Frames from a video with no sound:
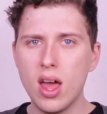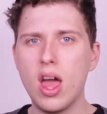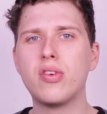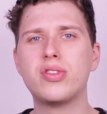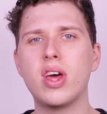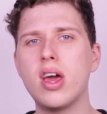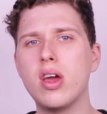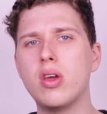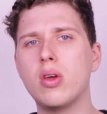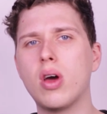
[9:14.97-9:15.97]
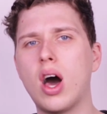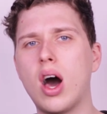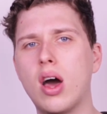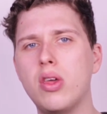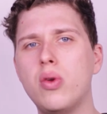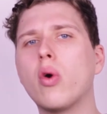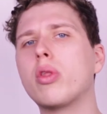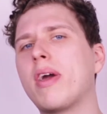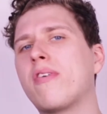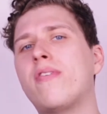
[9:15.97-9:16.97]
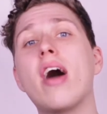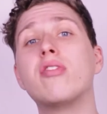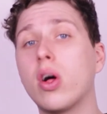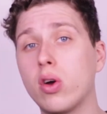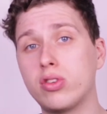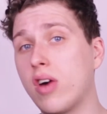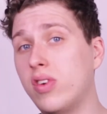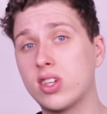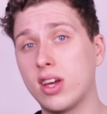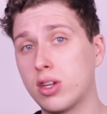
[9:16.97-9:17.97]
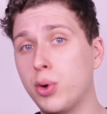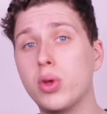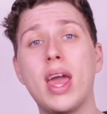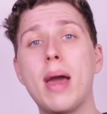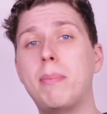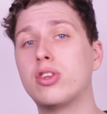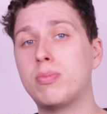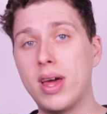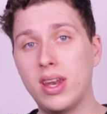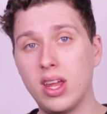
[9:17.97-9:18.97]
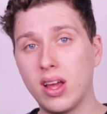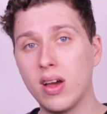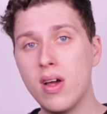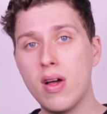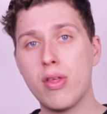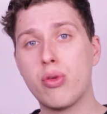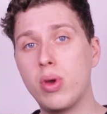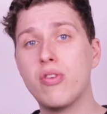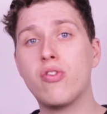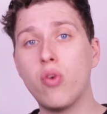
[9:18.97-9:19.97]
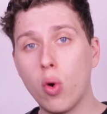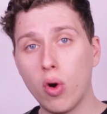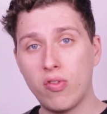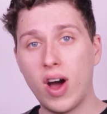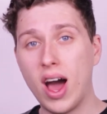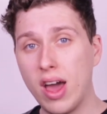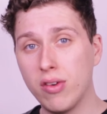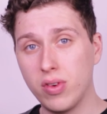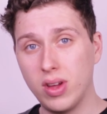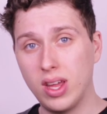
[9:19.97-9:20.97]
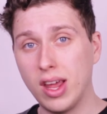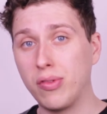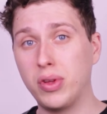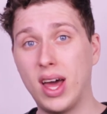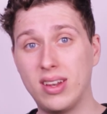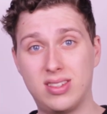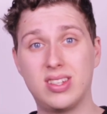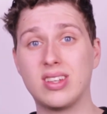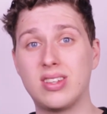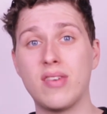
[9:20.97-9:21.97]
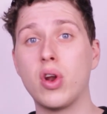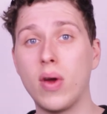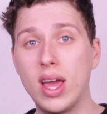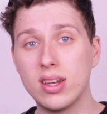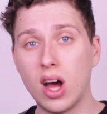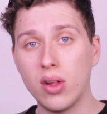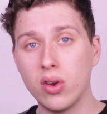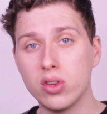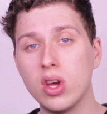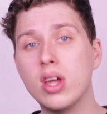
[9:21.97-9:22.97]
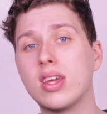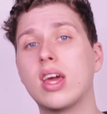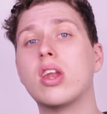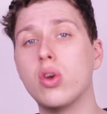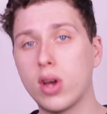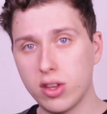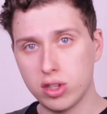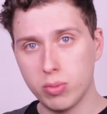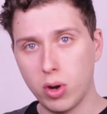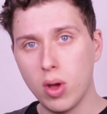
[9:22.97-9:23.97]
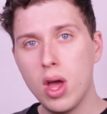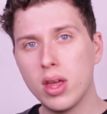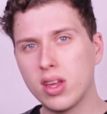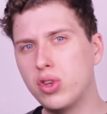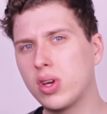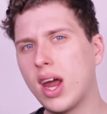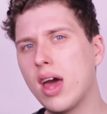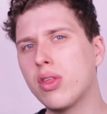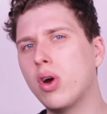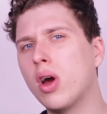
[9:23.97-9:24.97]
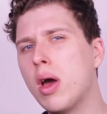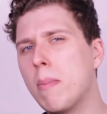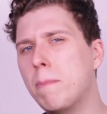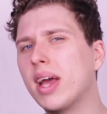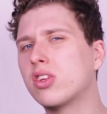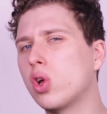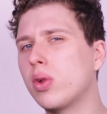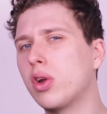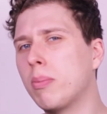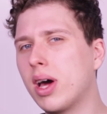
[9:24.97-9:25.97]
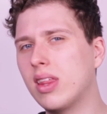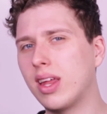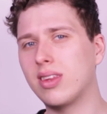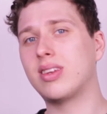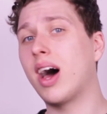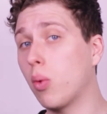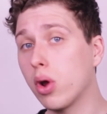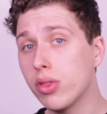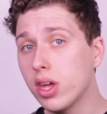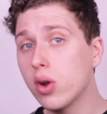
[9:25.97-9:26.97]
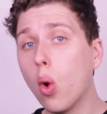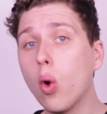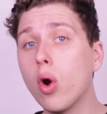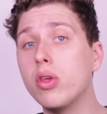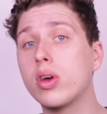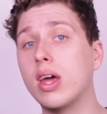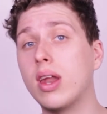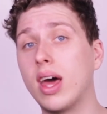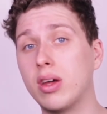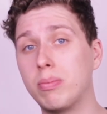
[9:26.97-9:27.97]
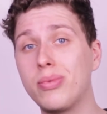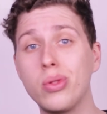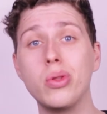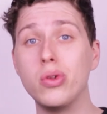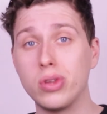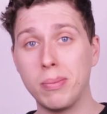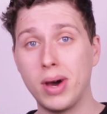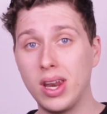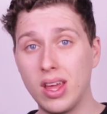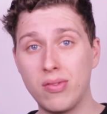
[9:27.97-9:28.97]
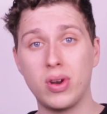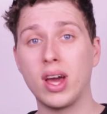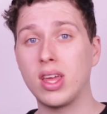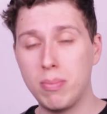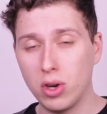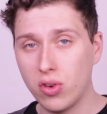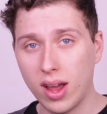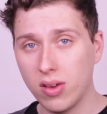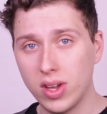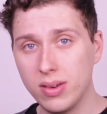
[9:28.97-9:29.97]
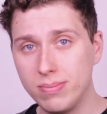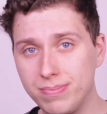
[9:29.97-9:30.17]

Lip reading: If, say, you only make $5 off each customer, you can't be spending $3, $4, $5, and definitely not $6, $7, or $8 to get a new customer. Because you can either make so little money that it's not worth it, or you can end up losing money if you're not keeping track of it.